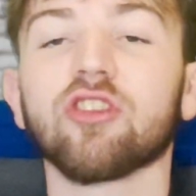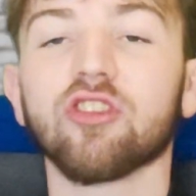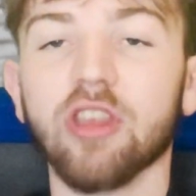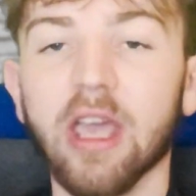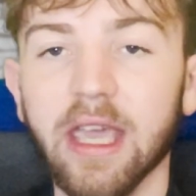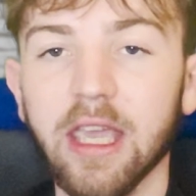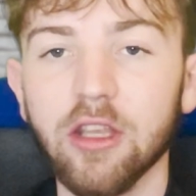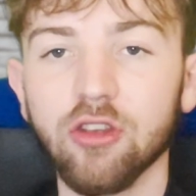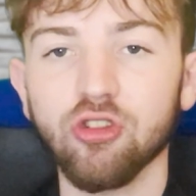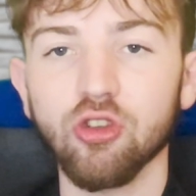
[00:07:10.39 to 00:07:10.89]

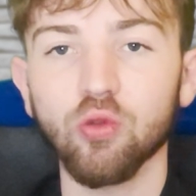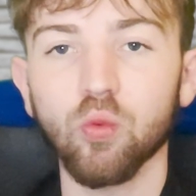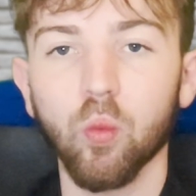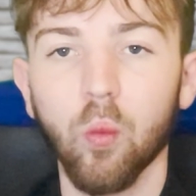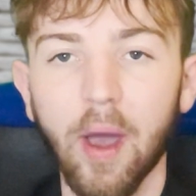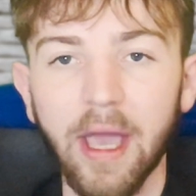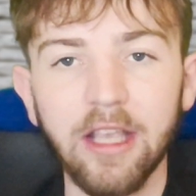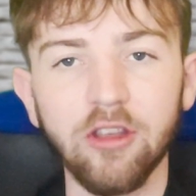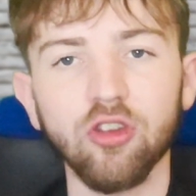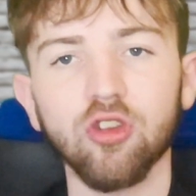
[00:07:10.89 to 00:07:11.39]
second. Just
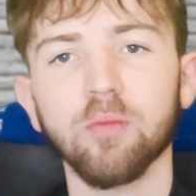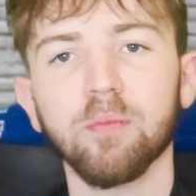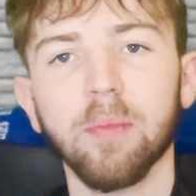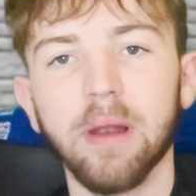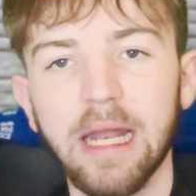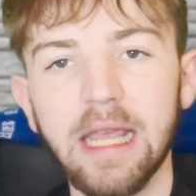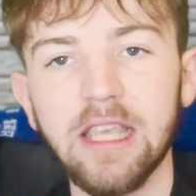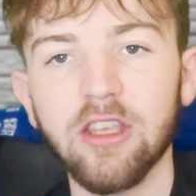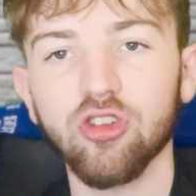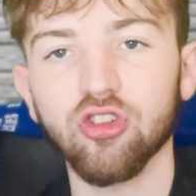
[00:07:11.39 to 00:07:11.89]
wait. Just
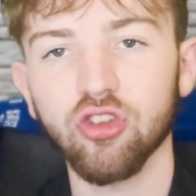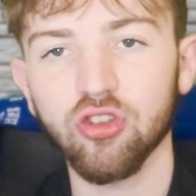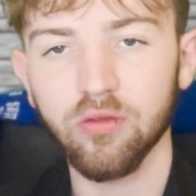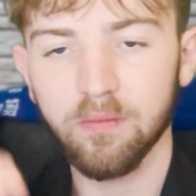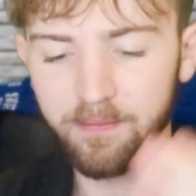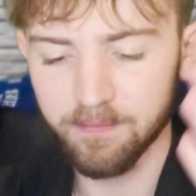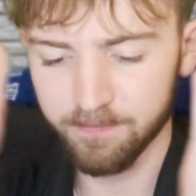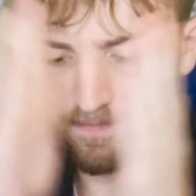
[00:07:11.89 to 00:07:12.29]
please, just